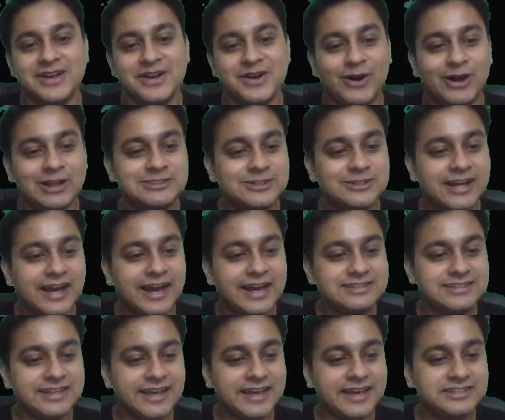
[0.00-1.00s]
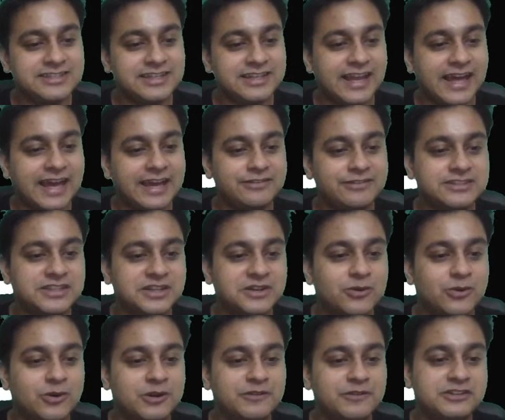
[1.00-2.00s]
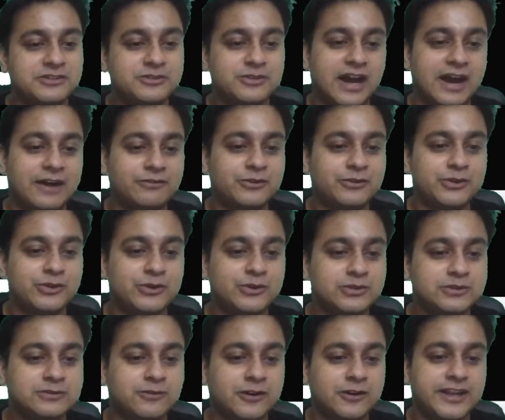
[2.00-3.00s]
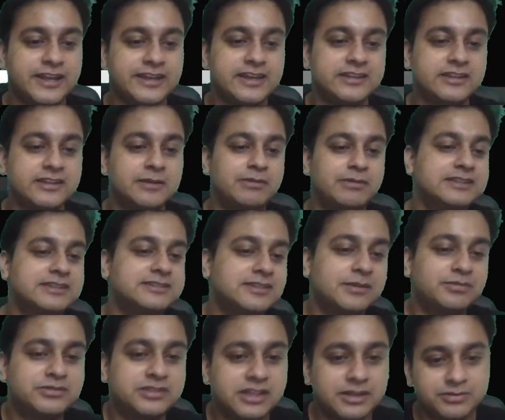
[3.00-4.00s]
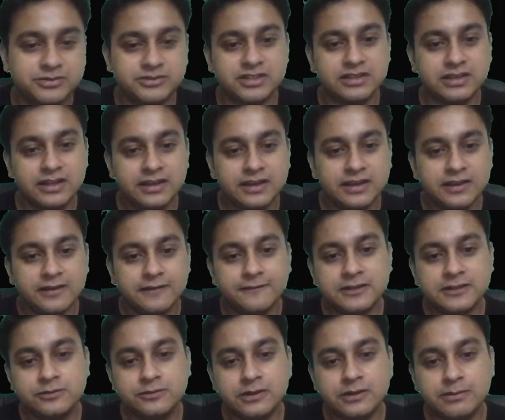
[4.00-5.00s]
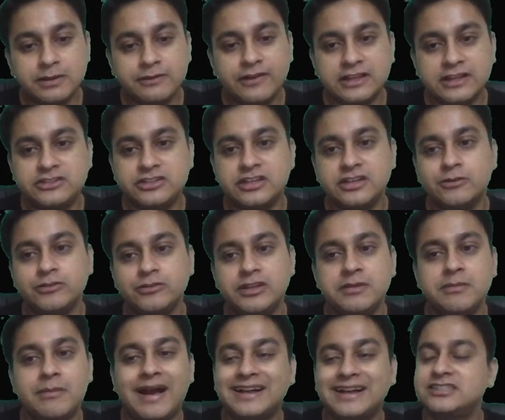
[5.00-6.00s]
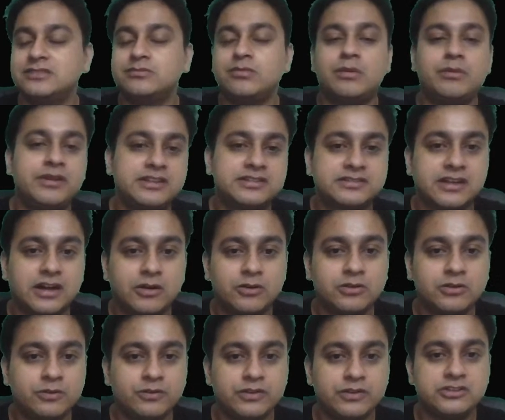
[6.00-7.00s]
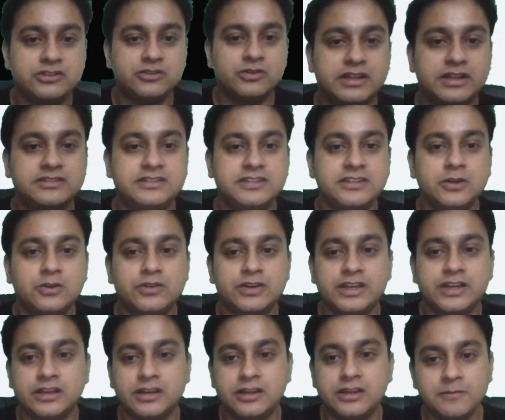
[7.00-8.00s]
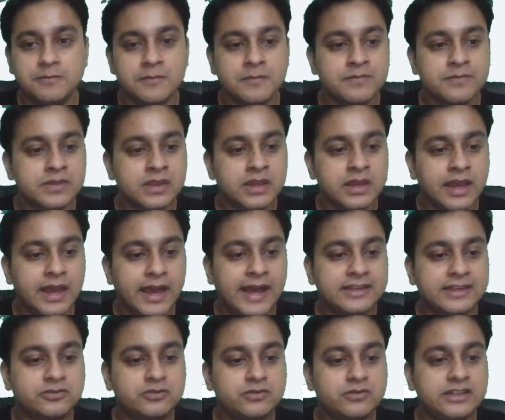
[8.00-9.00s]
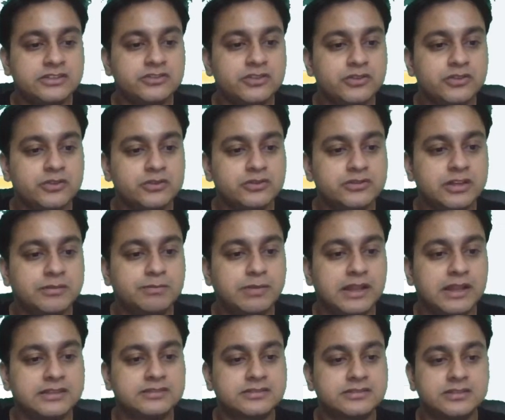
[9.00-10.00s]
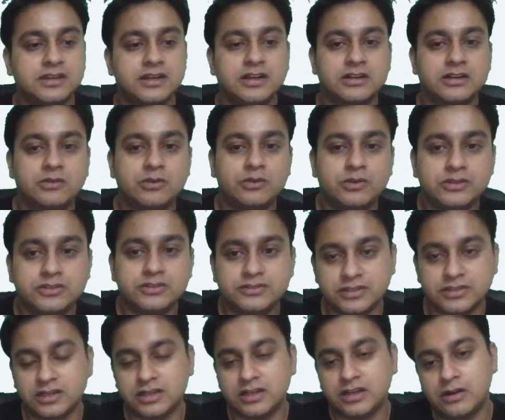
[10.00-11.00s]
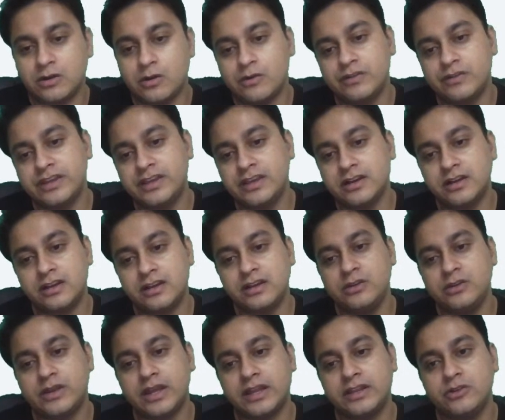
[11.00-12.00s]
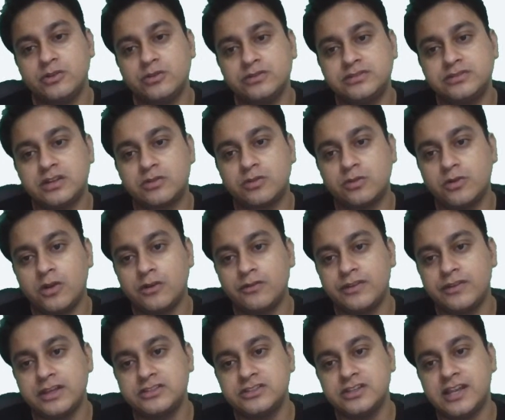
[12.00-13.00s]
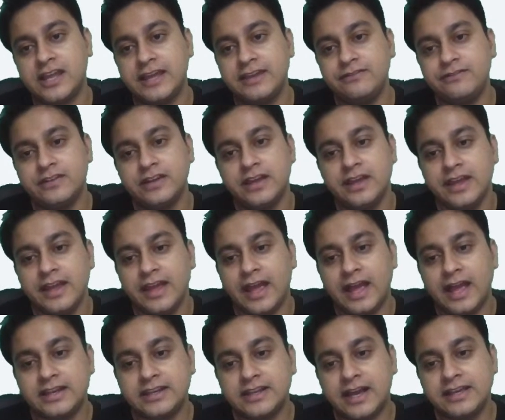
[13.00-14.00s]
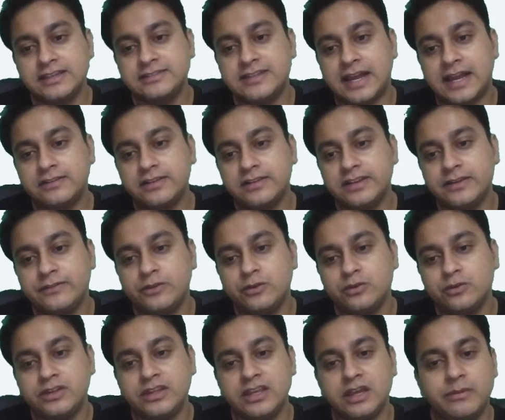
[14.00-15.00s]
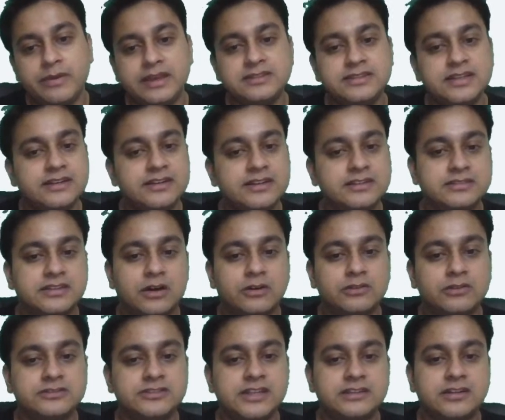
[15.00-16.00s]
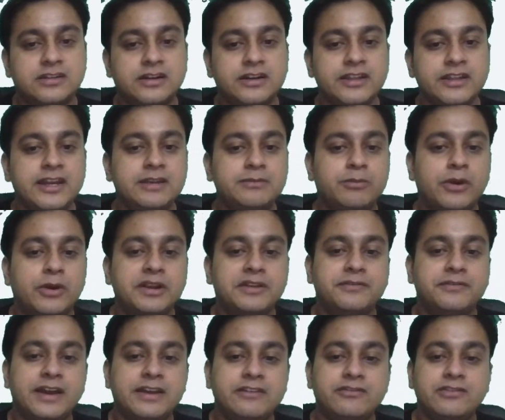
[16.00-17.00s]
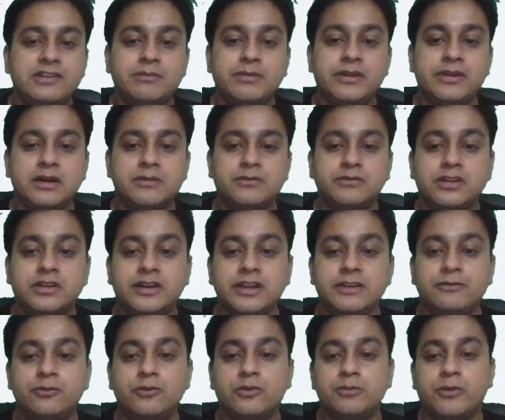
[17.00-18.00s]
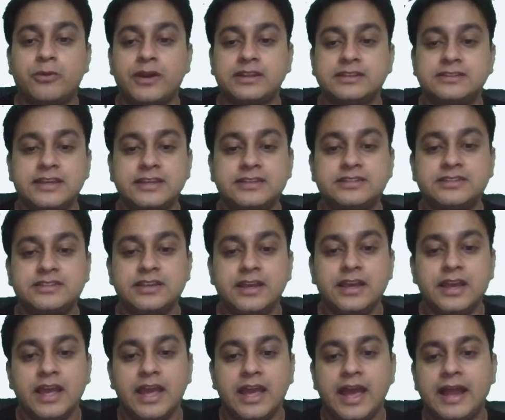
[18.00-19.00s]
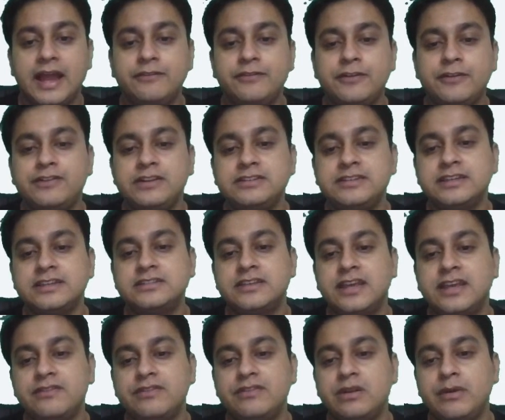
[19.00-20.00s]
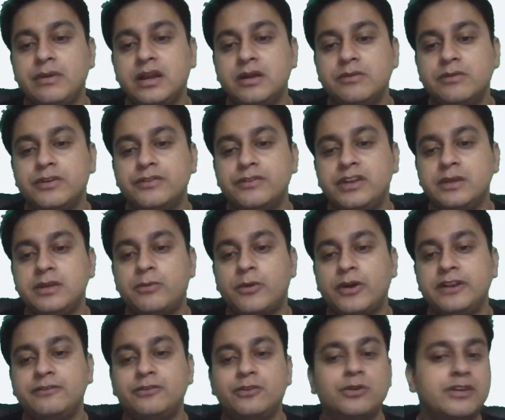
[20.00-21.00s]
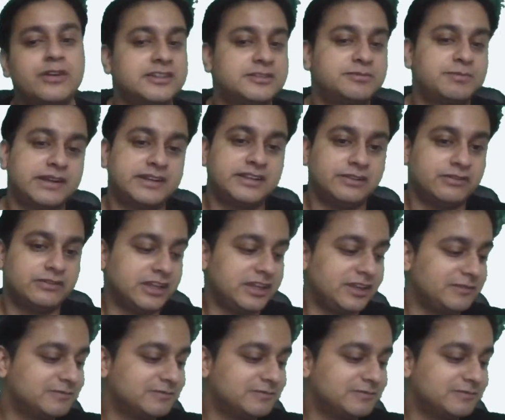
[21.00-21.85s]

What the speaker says: Also, guys, AJ Live is the code which you have to use for taking the plus subscription, which will be fetching you the maximum discount, which you see over here. As soon as you use the plus course over here, you can use the code of AJ Live, and guys, that will give you the amazing discounts that 38.5 will become 34.6 and 56k will become 50.4 respectively.